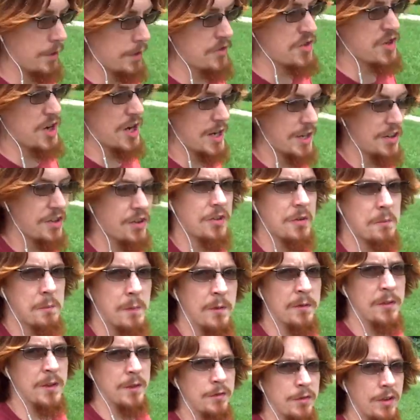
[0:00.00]
to do the monthly
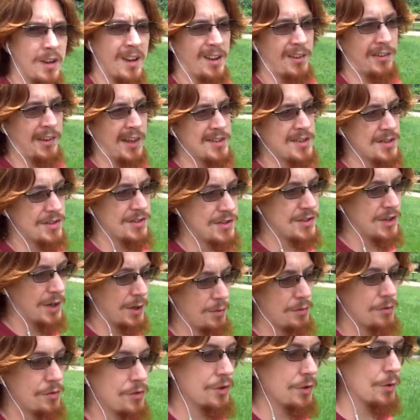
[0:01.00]
vlogs. I just don't
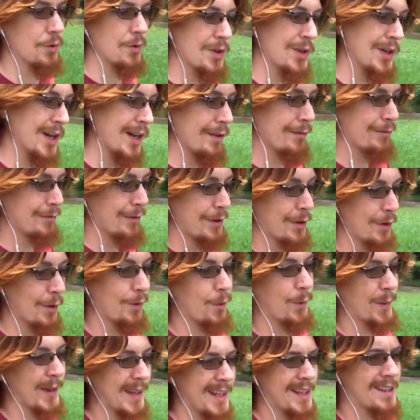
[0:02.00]
do enough in a week
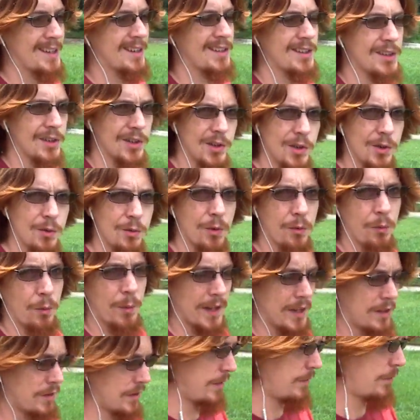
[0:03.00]
to do weekly
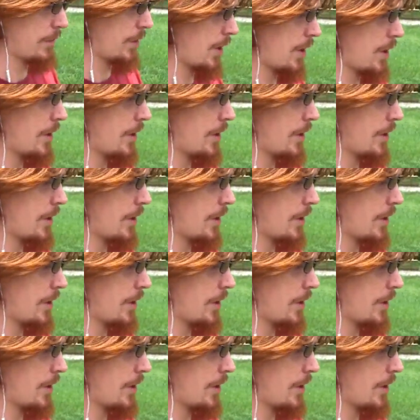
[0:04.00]
vlogs.